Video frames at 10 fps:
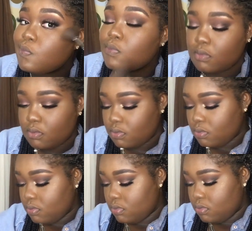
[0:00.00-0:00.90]
Wisp,
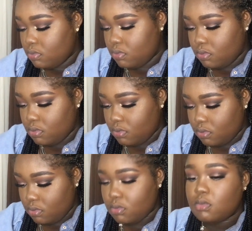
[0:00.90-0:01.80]
I'm using my
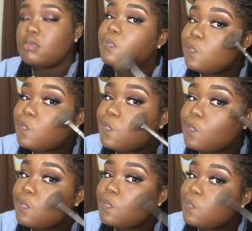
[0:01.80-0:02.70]
second highlighter,
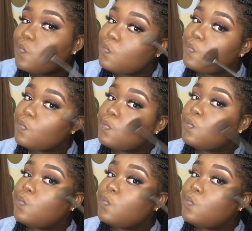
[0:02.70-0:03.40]
which would be